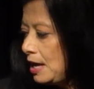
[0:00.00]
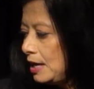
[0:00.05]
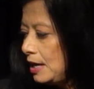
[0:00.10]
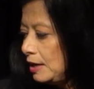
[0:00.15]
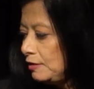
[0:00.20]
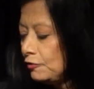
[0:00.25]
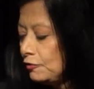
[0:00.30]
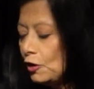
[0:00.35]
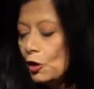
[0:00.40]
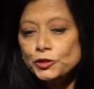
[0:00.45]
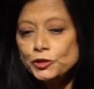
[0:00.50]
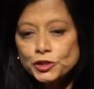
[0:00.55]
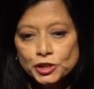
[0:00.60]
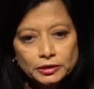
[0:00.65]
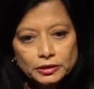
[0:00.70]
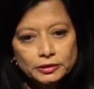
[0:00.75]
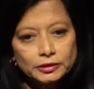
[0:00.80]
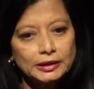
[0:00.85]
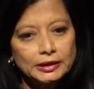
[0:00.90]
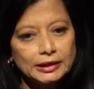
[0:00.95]
a
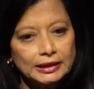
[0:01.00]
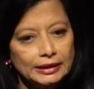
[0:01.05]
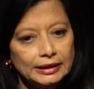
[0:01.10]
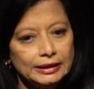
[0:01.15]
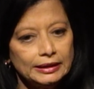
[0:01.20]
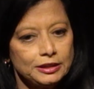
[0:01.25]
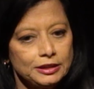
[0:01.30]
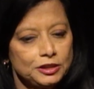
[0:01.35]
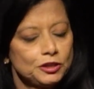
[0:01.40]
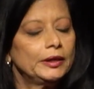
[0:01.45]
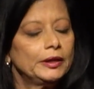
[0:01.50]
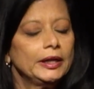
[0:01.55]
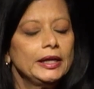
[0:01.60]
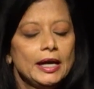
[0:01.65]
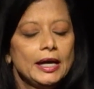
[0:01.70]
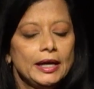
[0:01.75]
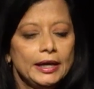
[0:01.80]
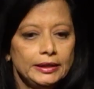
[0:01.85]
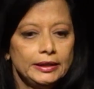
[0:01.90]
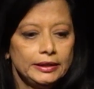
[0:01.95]
vote, uh,
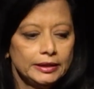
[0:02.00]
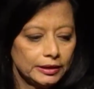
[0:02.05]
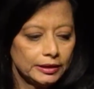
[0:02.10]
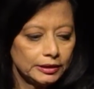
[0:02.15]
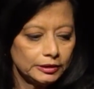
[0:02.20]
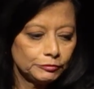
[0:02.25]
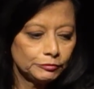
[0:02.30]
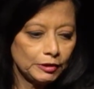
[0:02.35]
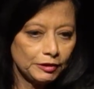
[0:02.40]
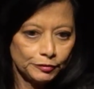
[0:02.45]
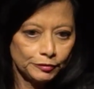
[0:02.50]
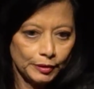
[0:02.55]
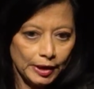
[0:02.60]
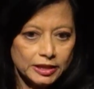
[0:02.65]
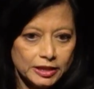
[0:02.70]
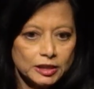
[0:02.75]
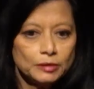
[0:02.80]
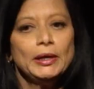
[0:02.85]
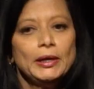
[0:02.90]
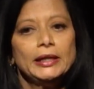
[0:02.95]
sorry, a uh,
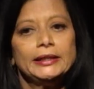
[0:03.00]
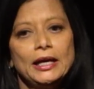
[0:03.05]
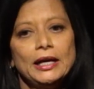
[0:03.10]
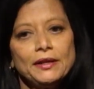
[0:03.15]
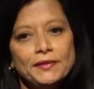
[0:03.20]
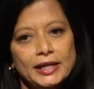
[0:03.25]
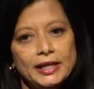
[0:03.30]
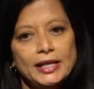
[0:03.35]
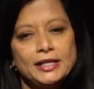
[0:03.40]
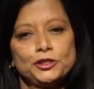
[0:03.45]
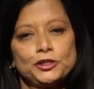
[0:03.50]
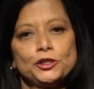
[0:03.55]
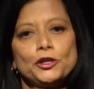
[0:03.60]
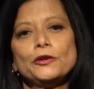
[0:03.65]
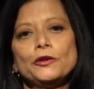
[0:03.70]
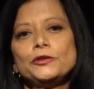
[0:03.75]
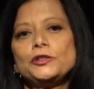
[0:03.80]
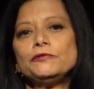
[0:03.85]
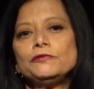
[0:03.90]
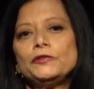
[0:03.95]
referendum, and now that has to
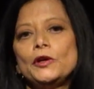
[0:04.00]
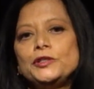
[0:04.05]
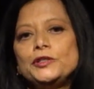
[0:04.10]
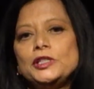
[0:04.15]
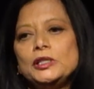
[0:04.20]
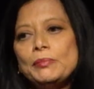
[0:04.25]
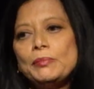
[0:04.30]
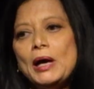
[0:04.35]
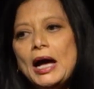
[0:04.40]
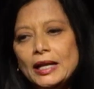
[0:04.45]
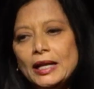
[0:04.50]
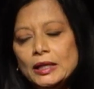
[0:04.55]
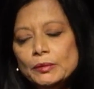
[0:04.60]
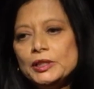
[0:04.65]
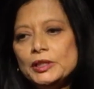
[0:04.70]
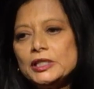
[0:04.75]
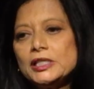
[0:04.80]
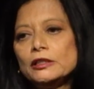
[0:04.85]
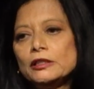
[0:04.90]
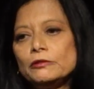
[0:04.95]
go to vote in
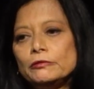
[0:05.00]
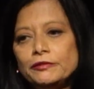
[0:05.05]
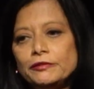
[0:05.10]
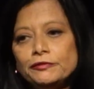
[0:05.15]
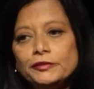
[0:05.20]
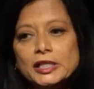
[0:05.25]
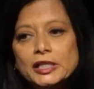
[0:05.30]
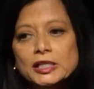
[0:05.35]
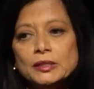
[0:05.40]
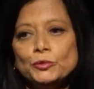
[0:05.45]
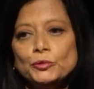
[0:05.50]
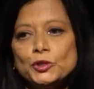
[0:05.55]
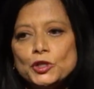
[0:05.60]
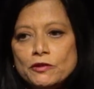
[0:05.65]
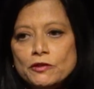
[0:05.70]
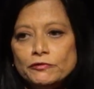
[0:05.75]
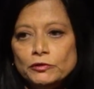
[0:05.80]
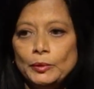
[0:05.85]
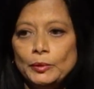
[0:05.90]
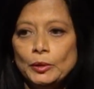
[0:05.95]
Parliament. And the referendum
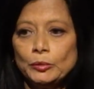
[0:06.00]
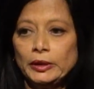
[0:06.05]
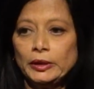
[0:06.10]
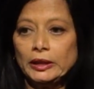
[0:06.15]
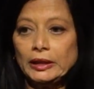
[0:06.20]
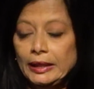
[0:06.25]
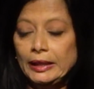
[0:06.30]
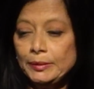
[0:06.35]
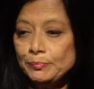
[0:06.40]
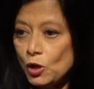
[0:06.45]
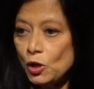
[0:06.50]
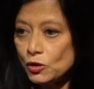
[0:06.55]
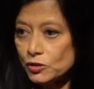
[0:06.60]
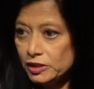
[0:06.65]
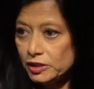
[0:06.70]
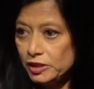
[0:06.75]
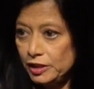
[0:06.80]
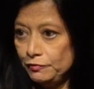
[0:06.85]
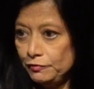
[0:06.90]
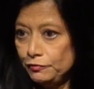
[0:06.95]
was overwhelmingly
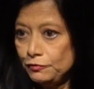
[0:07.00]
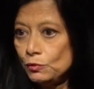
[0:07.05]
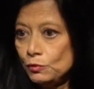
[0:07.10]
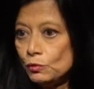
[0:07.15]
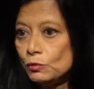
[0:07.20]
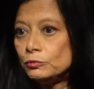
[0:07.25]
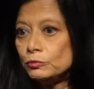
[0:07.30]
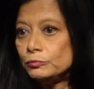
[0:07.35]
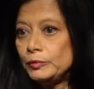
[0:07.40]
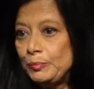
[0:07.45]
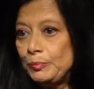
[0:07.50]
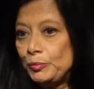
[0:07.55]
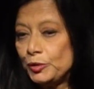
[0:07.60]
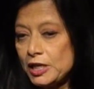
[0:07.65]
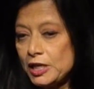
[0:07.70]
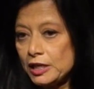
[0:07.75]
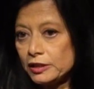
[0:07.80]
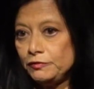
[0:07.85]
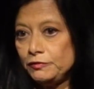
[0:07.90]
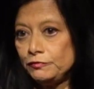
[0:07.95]
positive for
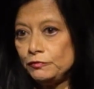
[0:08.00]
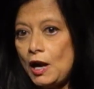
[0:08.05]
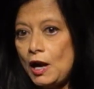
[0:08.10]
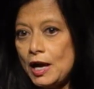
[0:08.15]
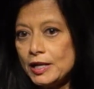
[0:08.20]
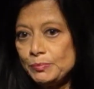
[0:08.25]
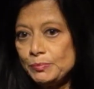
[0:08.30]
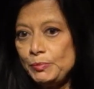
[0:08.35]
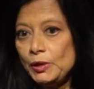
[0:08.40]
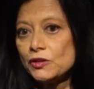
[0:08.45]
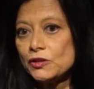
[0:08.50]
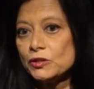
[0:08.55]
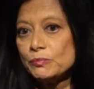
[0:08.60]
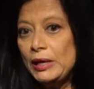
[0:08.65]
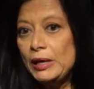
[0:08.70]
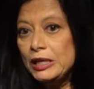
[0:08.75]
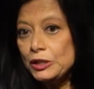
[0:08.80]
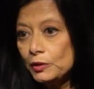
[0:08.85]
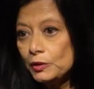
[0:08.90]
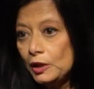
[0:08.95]
reproductive rights
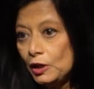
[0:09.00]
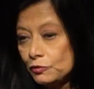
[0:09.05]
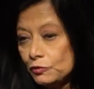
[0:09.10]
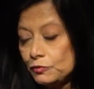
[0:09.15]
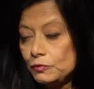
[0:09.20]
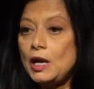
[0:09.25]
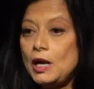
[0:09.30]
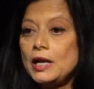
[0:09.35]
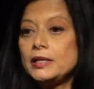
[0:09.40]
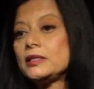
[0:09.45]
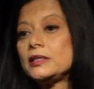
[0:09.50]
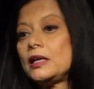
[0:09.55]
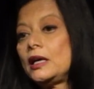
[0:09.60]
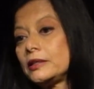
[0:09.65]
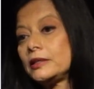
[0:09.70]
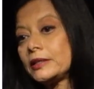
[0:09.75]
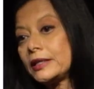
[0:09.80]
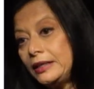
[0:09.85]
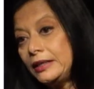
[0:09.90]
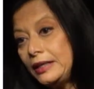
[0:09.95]
because mental health rights
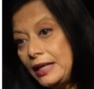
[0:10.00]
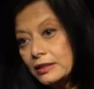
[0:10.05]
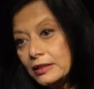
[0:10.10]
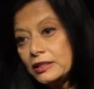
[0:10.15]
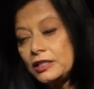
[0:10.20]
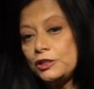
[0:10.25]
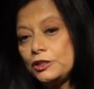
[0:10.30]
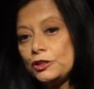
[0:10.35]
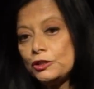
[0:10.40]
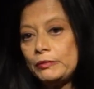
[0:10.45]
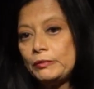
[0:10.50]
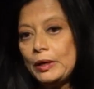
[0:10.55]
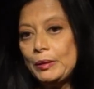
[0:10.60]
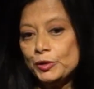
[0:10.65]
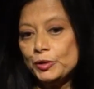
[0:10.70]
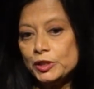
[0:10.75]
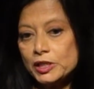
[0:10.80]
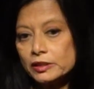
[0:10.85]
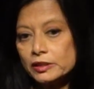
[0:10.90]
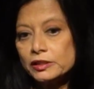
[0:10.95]
are connected to
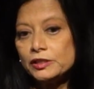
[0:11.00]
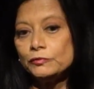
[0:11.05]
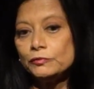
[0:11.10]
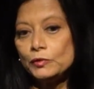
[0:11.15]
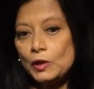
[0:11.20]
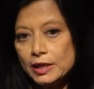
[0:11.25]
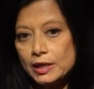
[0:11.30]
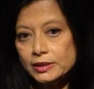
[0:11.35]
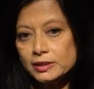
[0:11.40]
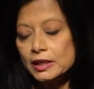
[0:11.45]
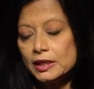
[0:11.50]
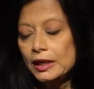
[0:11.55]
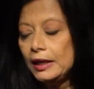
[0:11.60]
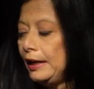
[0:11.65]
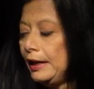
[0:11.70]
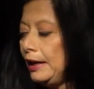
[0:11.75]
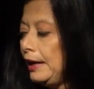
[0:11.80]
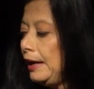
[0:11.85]
reproductive rights.